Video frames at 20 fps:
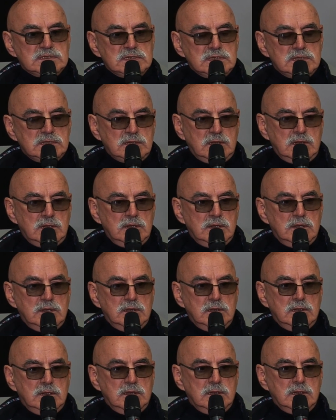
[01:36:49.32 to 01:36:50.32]
So
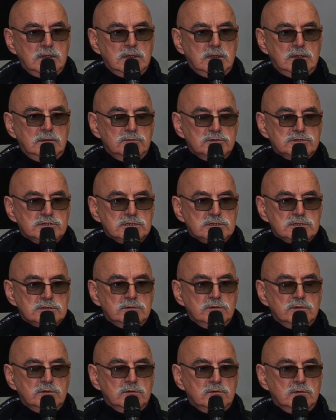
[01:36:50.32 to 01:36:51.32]
the
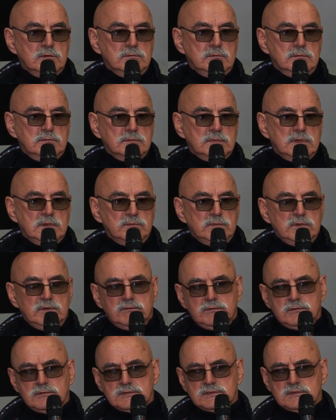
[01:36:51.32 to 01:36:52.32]
residential building I live
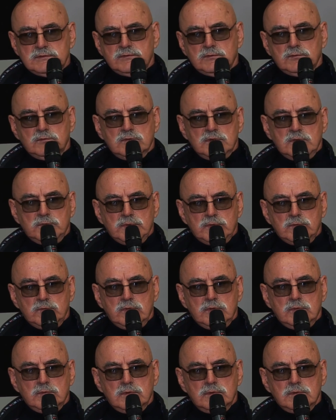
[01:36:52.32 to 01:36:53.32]
in is
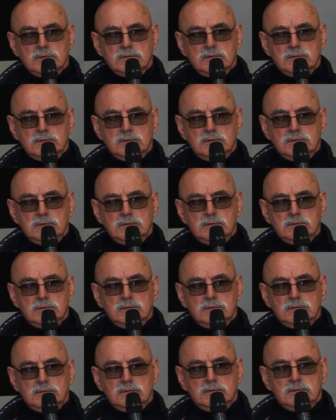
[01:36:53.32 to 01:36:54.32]
is quite
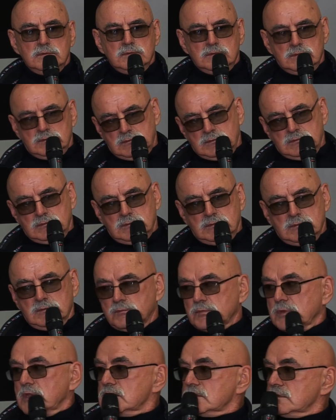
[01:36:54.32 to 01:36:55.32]
nice. Uh, it won
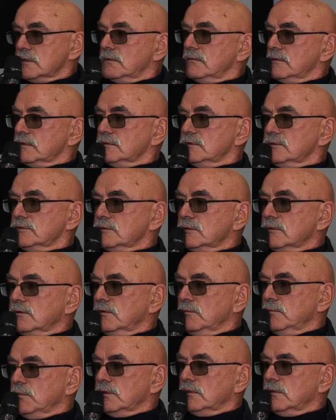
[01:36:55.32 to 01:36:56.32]
um, the
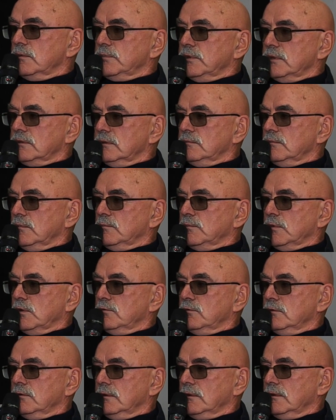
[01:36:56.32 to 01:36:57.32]
first
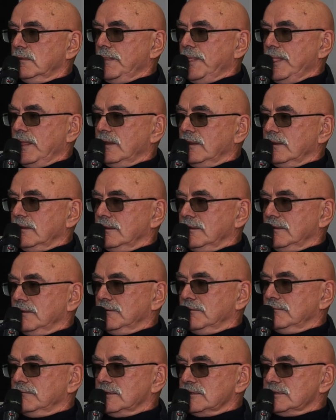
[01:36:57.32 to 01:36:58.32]
prize
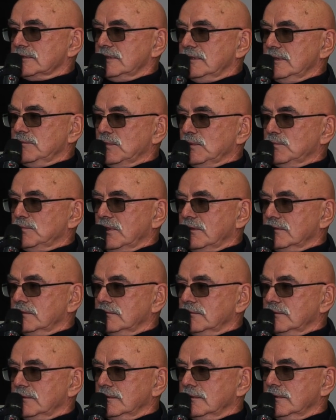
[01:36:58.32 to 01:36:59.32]

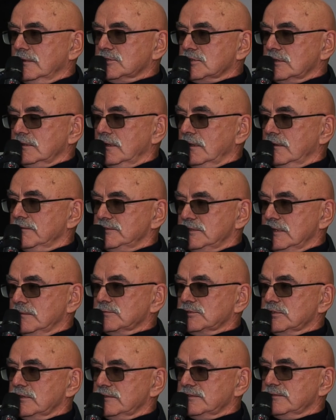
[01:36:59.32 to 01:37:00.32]
on
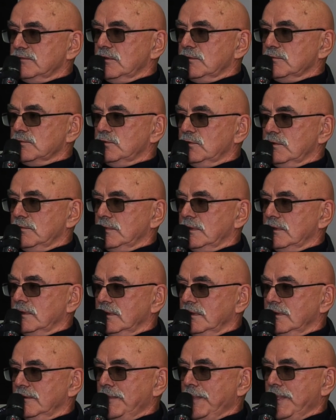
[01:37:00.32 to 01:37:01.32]
um,
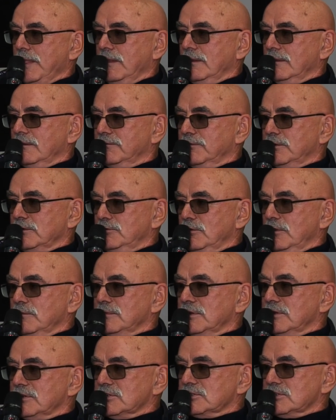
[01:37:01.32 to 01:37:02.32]

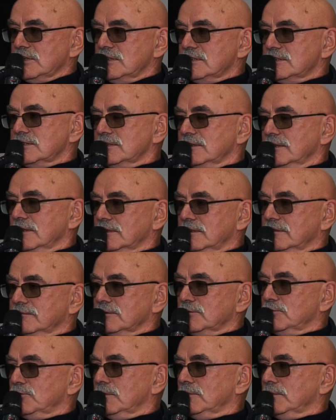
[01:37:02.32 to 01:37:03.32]
Soviet
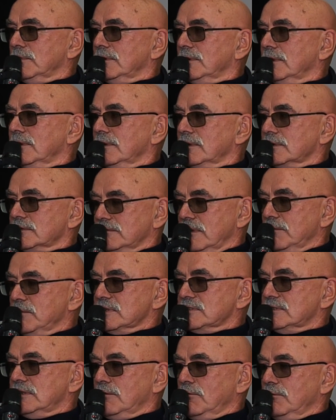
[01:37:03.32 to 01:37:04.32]
Union
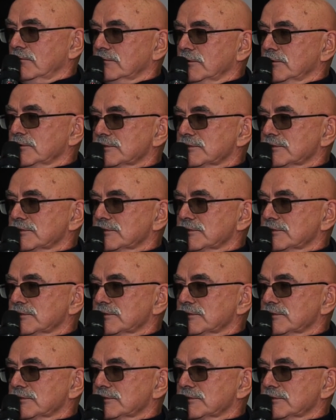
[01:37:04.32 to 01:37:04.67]
um,